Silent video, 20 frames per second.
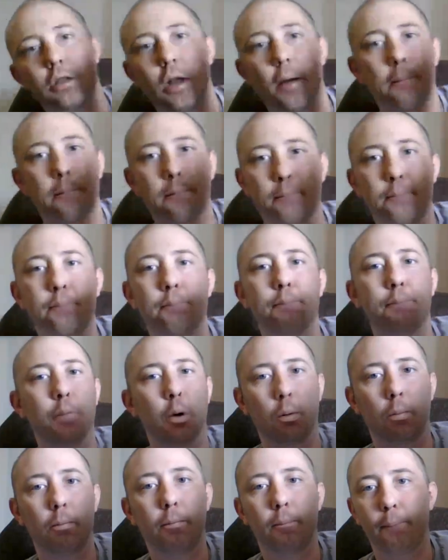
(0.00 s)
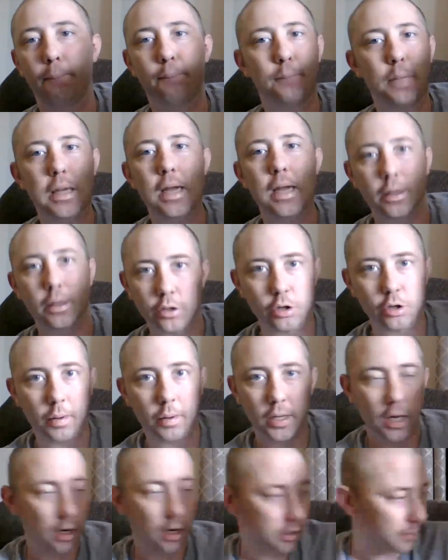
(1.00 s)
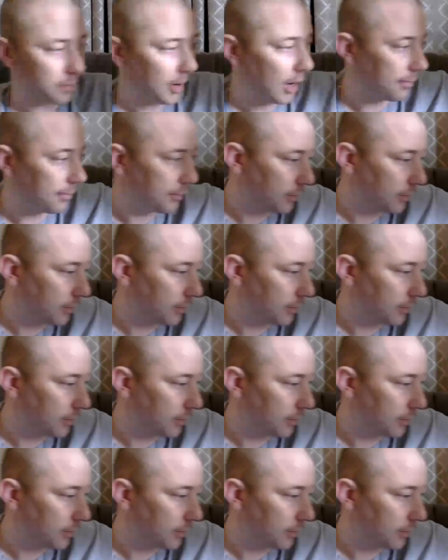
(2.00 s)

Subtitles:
the BS nobody cares about.